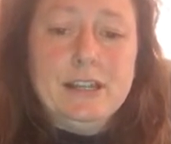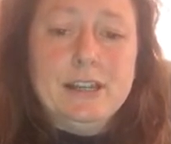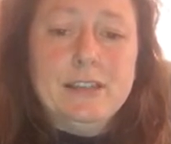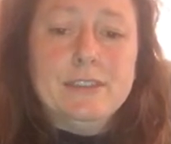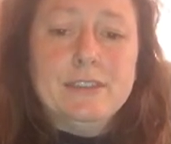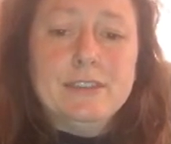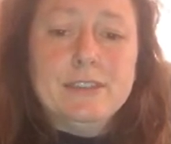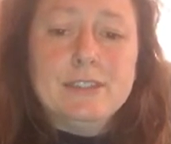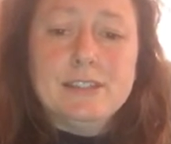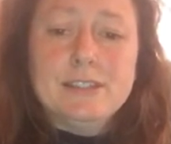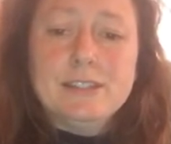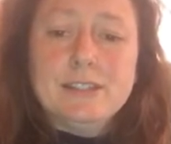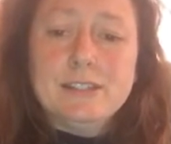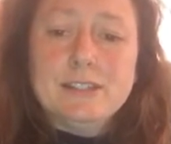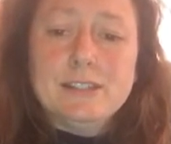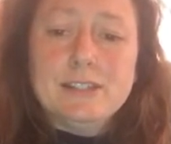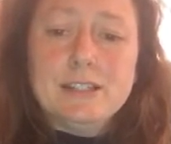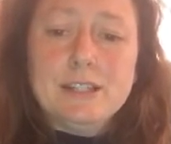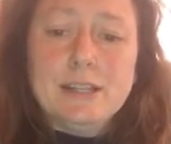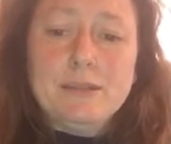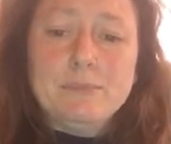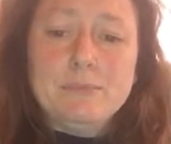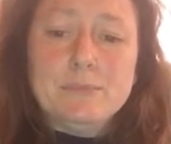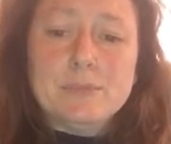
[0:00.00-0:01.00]
and this is an
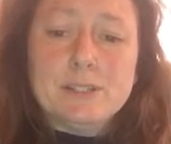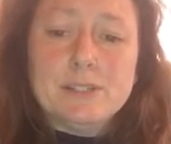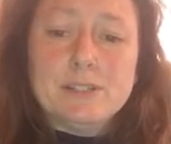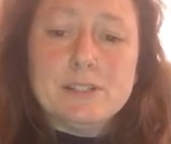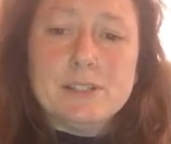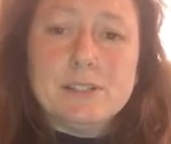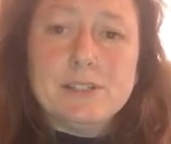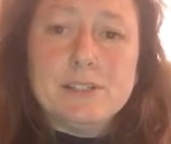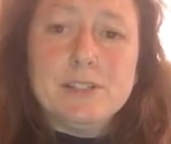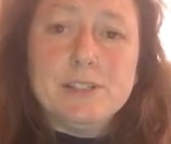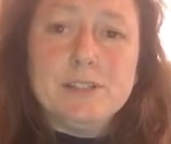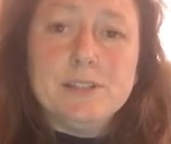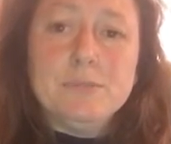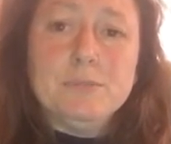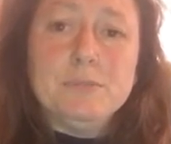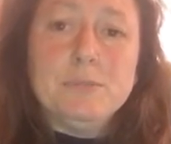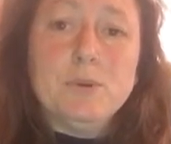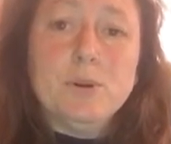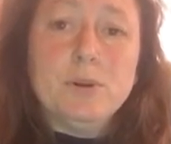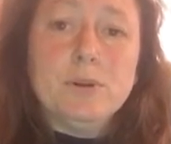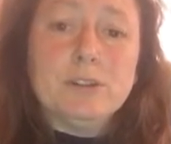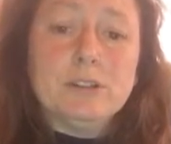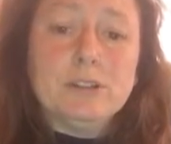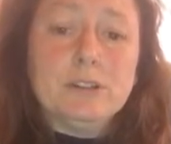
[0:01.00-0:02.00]
attempt to
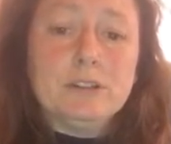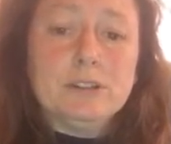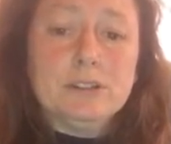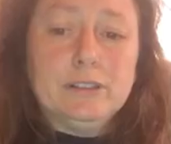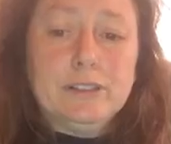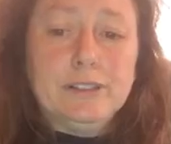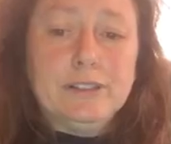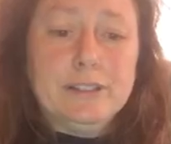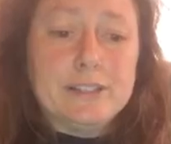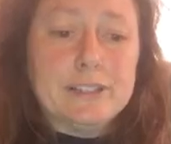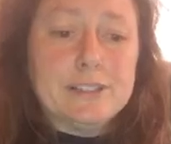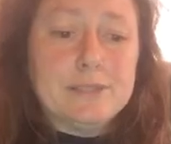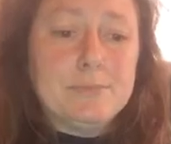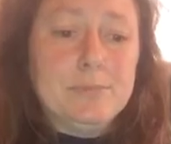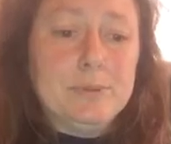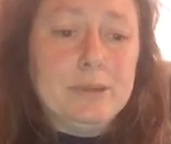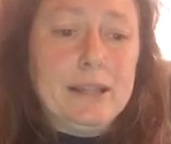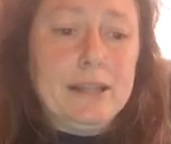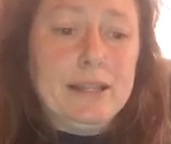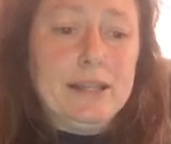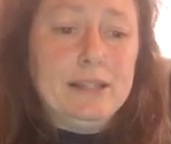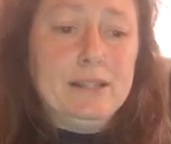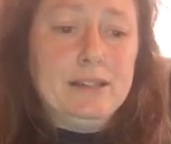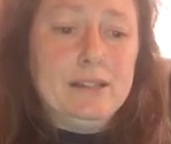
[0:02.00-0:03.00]
model and
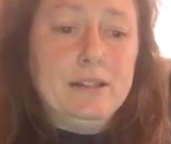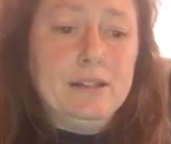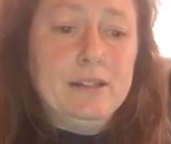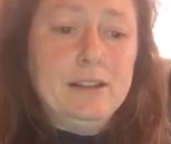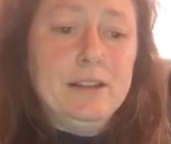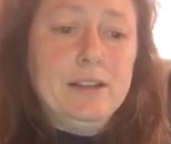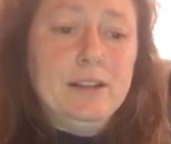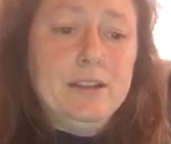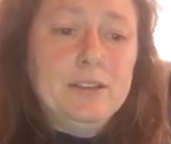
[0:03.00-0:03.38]
explain